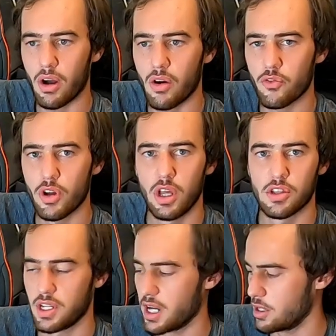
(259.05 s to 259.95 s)
off.
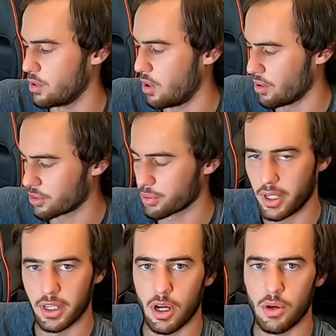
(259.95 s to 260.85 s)
So you gotta do all
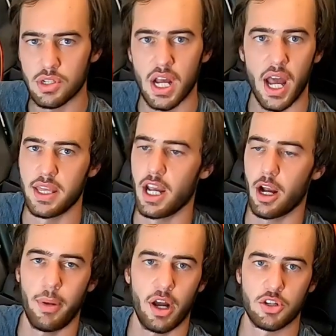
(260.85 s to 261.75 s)
3 of those, and the
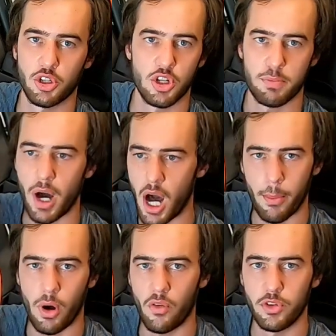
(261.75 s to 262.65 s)
airbag should just
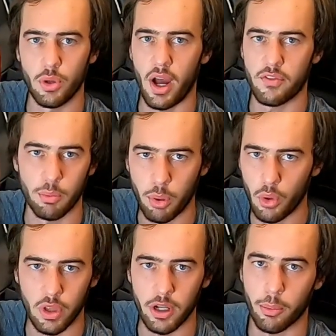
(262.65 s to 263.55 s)
pop off. You don't have to
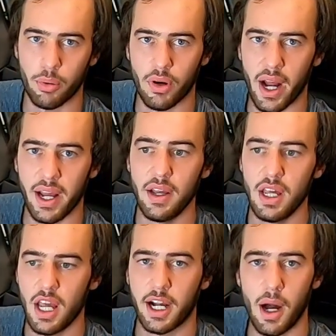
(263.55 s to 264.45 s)
pull it or pry it.
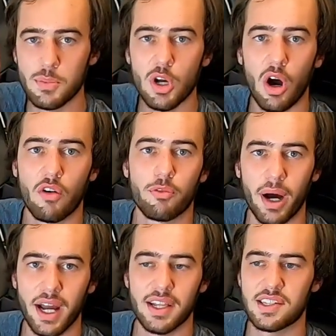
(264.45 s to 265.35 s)
It comes off
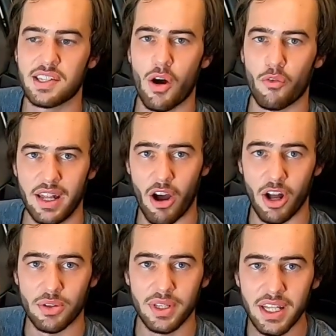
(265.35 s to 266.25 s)
by itself. Now
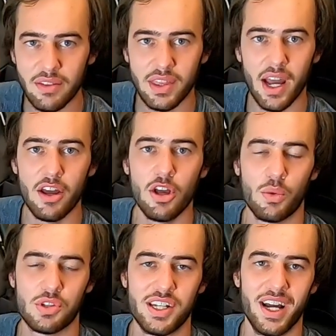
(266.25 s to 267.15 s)
underneath of that,
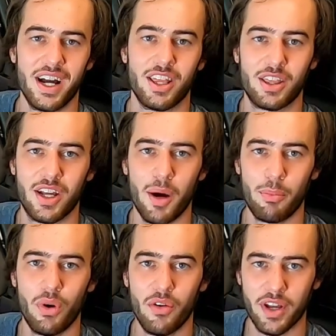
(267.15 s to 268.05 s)
we'll see a
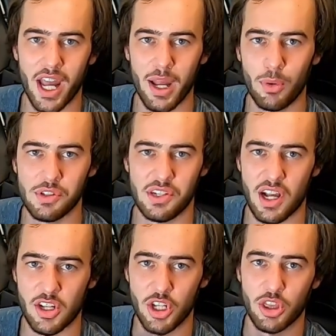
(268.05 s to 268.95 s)
couple of cables. There's
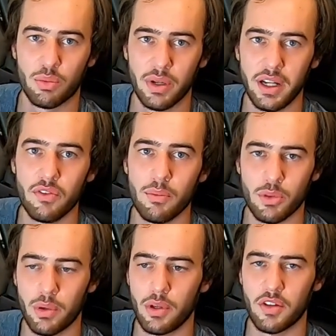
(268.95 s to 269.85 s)
actually 3 of them,
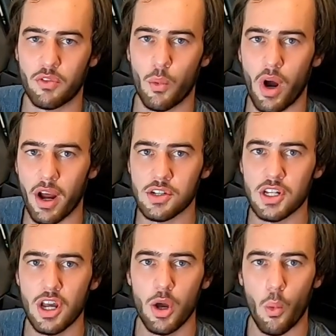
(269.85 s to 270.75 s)
3 different wires.
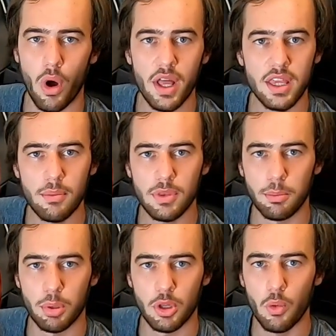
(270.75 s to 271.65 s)
One of them, the
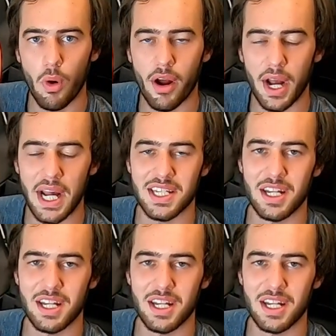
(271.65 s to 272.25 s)
blue wire, has